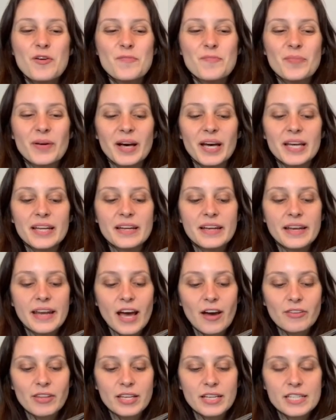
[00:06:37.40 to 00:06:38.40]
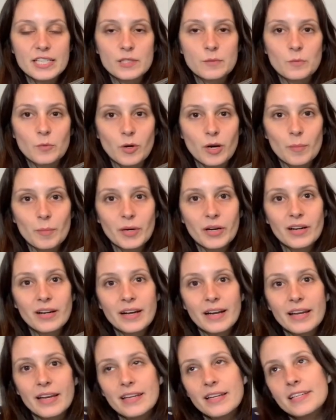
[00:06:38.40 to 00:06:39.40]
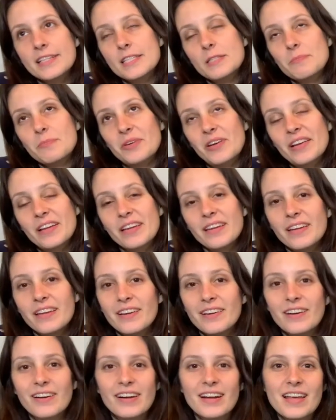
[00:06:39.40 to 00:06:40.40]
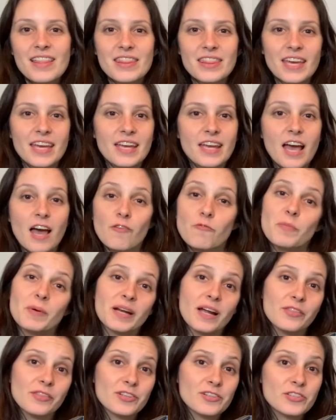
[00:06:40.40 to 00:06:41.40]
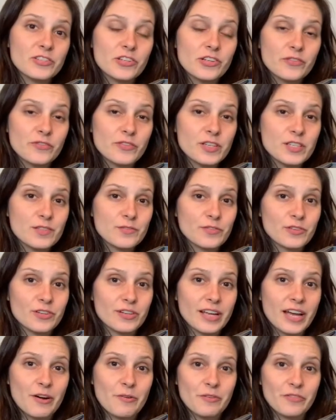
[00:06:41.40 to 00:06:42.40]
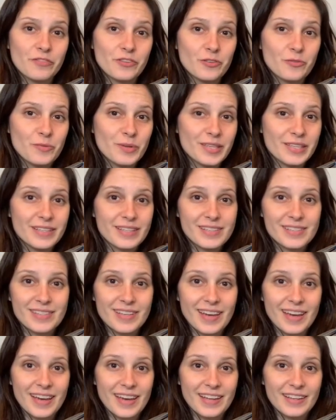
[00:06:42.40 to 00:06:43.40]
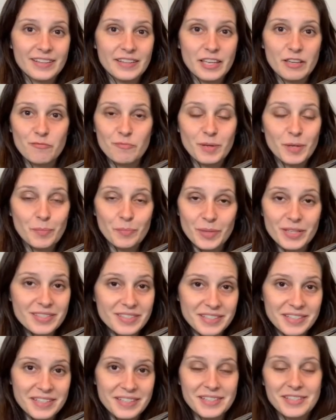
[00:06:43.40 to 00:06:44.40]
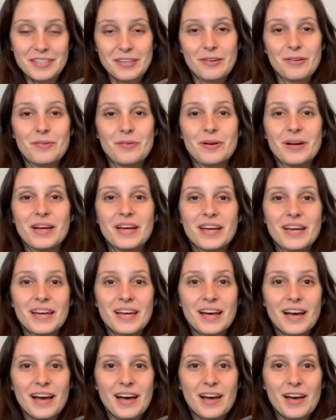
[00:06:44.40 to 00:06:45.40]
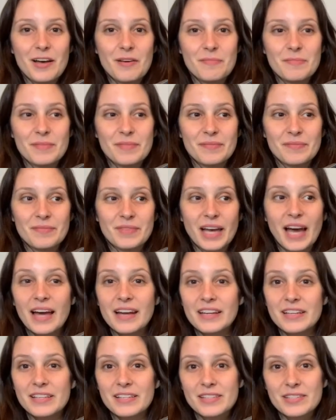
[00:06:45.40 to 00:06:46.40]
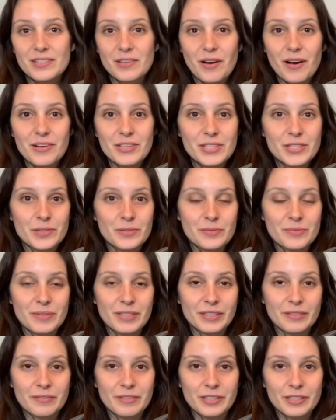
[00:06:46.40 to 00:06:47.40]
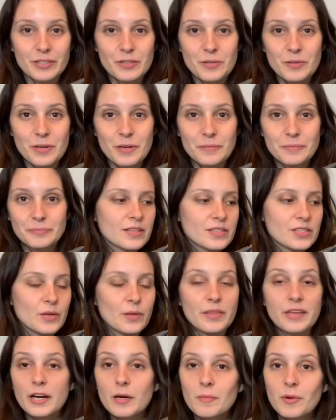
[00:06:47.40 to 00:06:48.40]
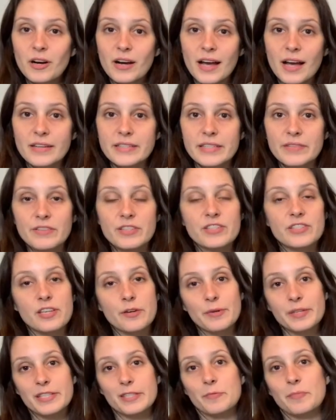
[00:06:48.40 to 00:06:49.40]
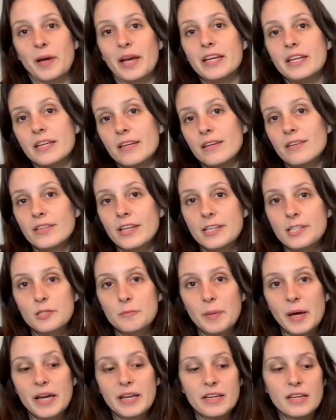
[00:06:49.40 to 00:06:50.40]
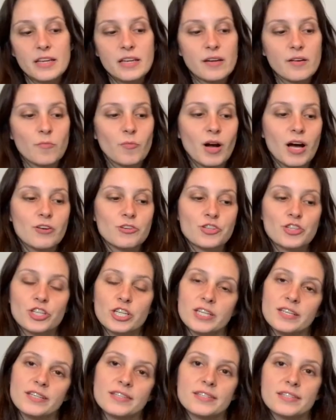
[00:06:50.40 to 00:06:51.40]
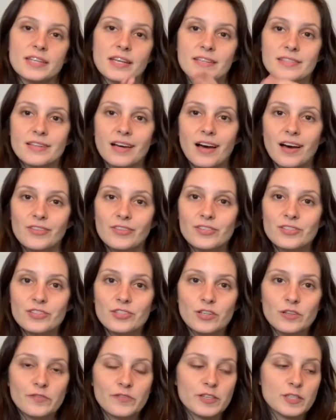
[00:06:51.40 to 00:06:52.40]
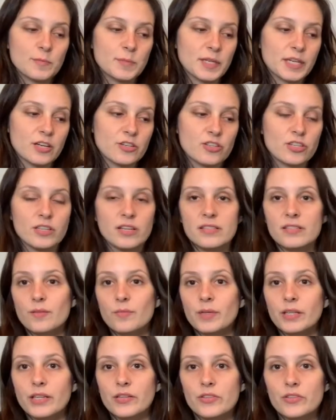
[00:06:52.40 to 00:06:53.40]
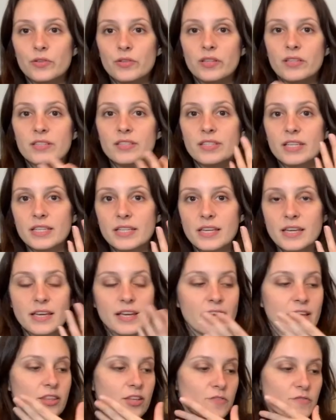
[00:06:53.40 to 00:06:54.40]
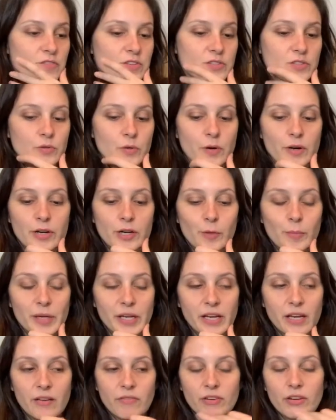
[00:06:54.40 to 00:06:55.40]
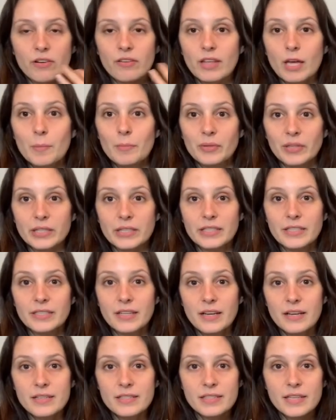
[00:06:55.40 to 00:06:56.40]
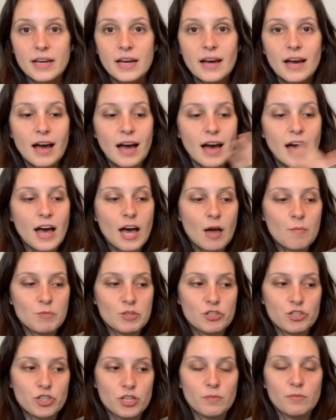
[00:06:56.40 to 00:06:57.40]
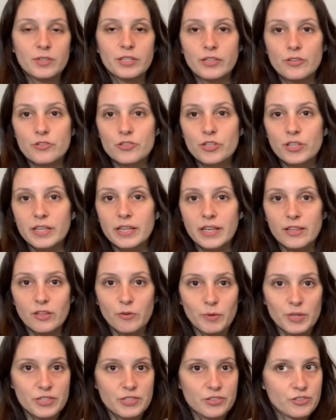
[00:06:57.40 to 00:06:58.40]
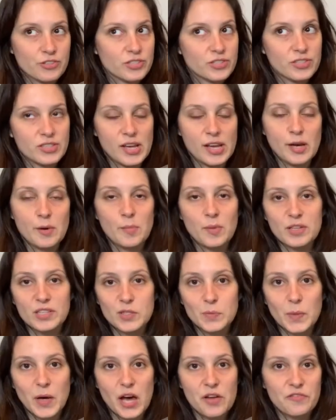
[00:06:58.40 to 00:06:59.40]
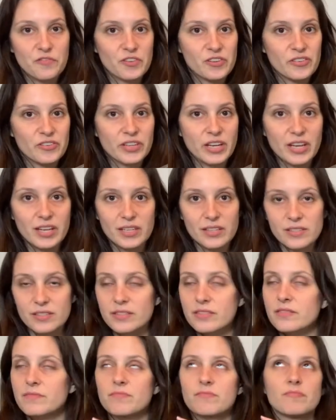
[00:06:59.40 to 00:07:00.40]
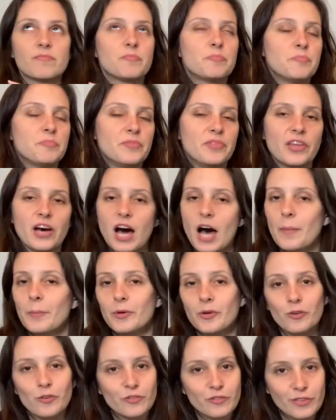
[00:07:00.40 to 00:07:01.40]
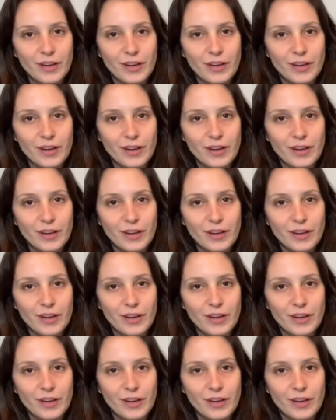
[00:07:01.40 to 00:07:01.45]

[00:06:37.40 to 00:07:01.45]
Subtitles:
but now that it's warmer and it's spring here, they have been on their surface for now a few weeks and they've been busy. So that is also really, really cool. So they're more active, and so is Spidey. Like Spidey, while she stays on the surface because she doesn't really do the digging and the fossorial behavior that Blinky does, she will usually in the winter just stay in one spot for days, not move